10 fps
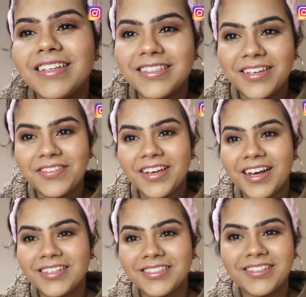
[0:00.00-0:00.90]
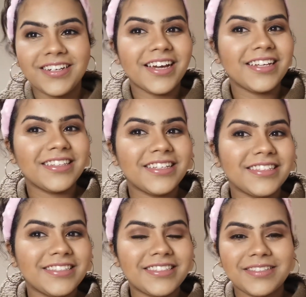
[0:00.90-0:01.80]
So if you guys do like
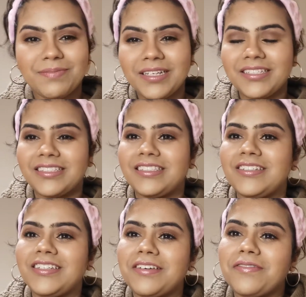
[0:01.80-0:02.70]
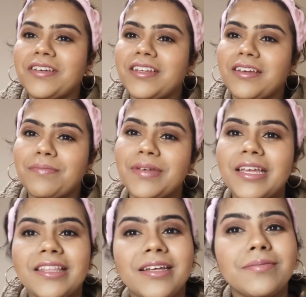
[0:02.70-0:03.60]
this, please do give it a
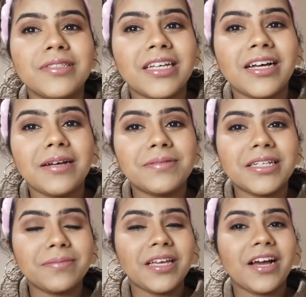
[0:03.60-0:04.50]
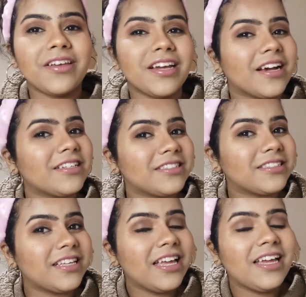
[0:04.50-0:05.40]
big thumbs up. Tell me how you
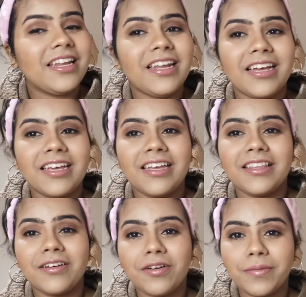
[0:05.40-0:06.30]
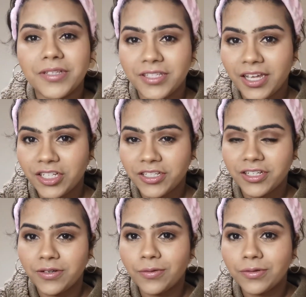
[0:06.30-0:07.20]
guys like it in the comment
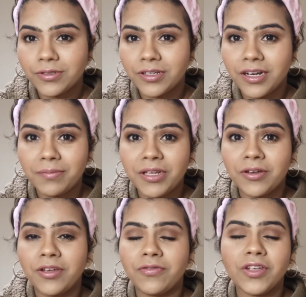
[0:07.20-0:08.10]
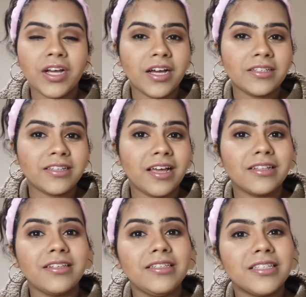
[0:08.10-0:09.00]
section. Also let me know if you guys like
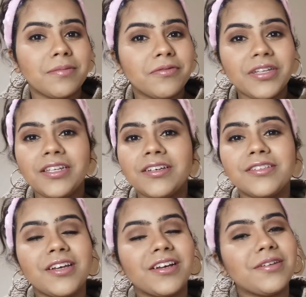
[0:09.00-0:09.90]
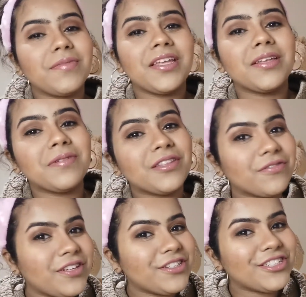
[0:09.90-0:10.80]
these type of videos so I can make them in the
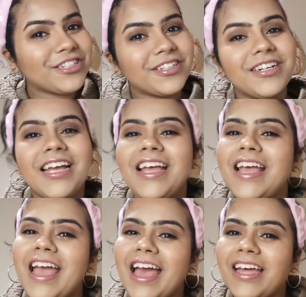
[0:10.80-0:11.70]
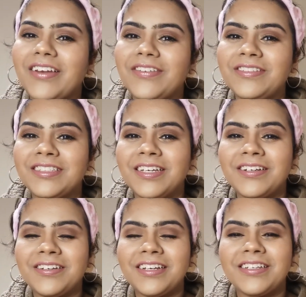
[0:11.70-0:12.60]
future. And
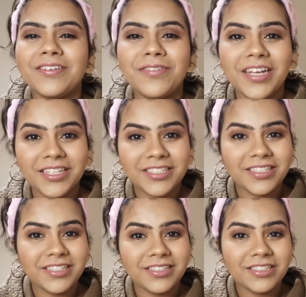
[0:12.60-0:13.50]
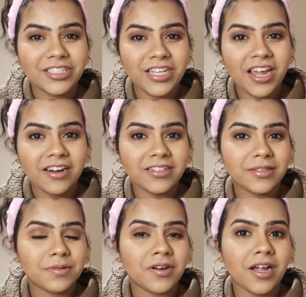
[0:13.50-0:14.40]
also don't forget to share,
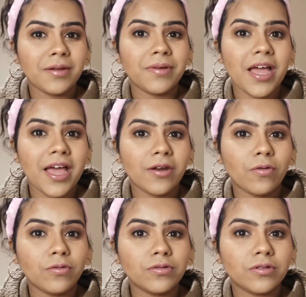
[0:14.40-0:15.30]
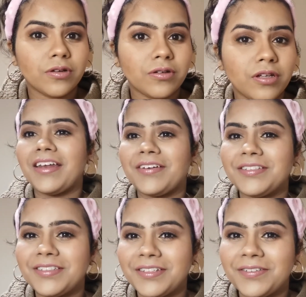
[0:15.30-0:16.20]
subscribe, and also
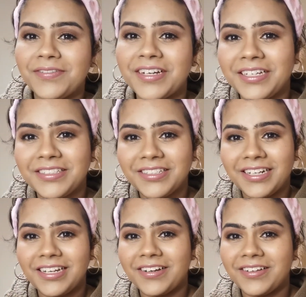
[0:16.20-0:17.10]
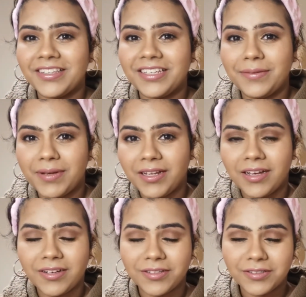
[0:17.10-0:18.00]
don't forget to click on the bell
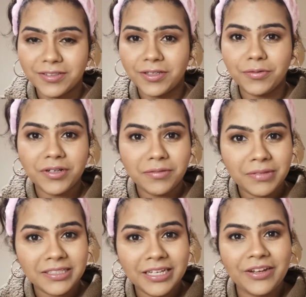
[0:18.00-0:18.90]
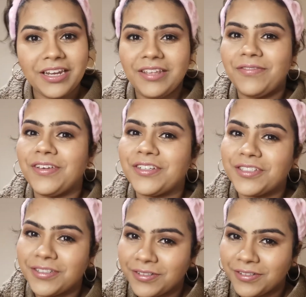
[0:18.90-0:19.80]
icon so you wouldn't miss out any
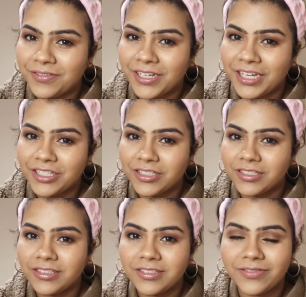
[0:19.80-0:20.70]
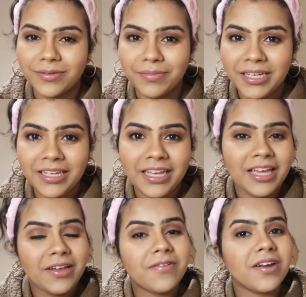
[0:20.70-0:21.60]
future notifications from me
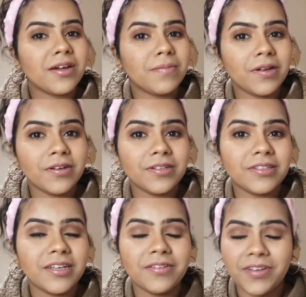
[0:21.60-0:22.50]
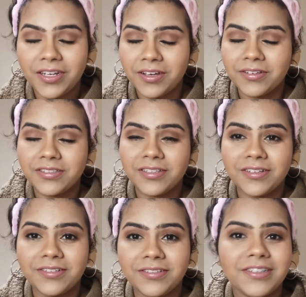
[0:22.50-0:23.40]
when I upload videos.
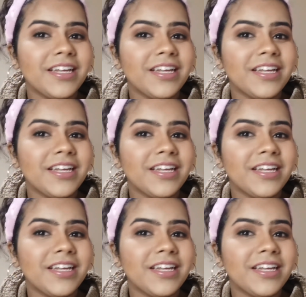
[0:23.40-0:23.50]
So